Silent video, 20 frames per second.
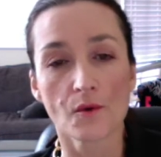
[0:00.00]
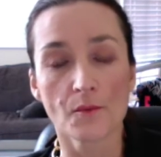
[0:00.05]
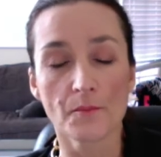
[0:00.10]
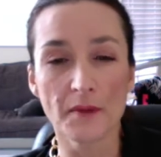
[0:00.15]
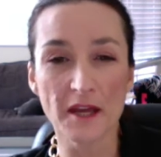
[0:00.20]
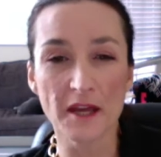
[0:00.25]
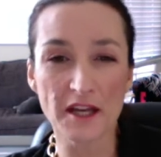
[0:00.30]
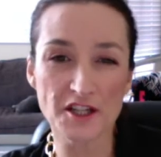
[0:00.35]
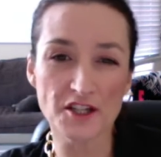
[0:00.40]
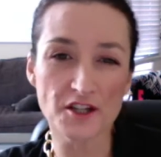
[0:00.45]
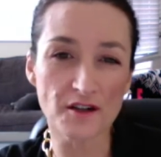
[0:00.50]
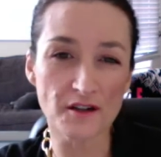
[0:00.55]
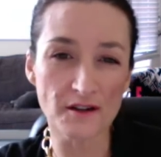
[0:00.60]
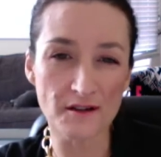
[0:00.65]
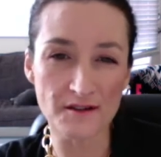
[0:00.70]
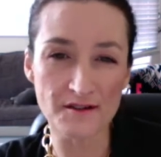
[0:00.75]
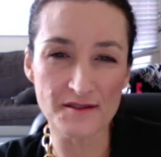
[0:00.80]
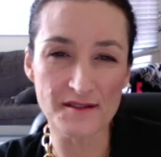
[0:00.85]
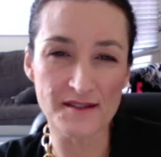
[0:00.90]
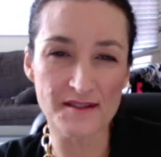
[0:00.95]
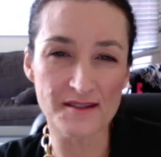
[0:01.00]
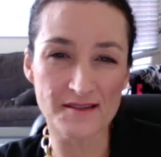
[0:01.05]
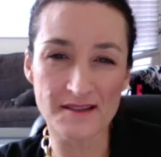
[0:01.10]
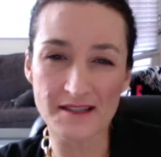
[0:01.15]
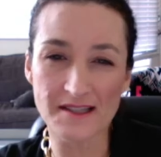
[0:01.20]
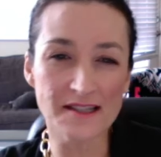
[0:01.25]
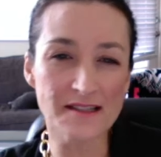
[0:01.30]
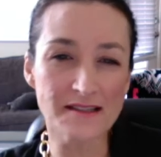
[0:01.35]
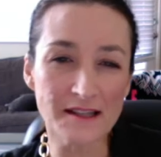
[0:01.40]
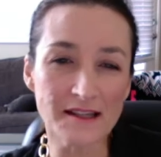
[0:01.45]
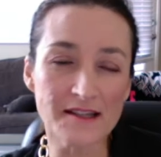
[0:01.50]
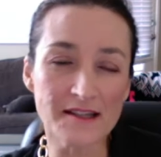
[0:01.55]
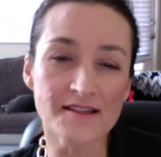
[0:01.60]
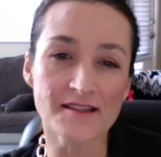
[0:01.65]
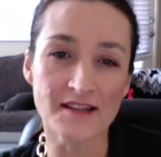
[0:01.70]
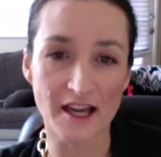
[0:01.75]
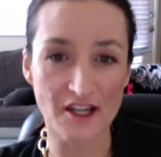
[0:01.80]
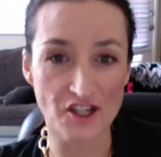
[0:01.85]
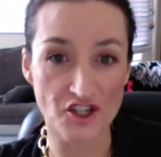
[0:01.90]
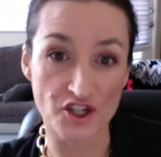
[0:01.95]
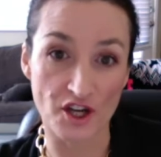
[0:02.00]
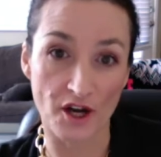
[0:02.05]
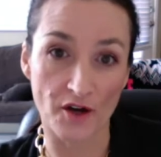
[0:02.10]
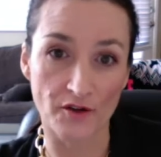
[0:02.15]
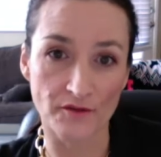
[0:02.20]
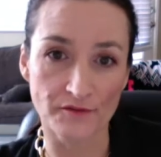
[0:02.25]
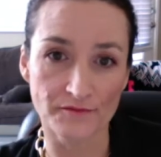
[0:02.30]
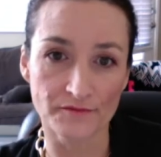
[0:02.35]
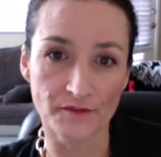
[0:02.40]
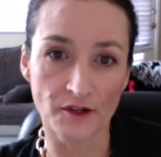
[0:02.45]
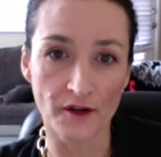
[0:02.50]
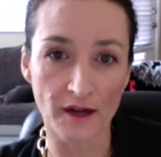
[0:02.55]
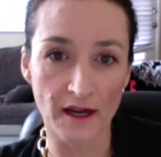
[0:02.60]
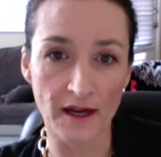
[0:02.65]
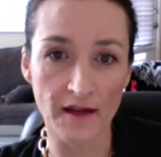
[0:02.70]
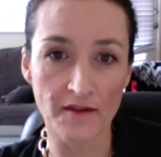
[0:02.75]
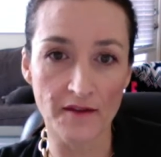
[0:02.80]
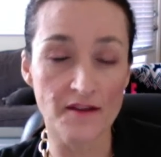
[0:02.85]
pictures, this isn't a slideshow, okay?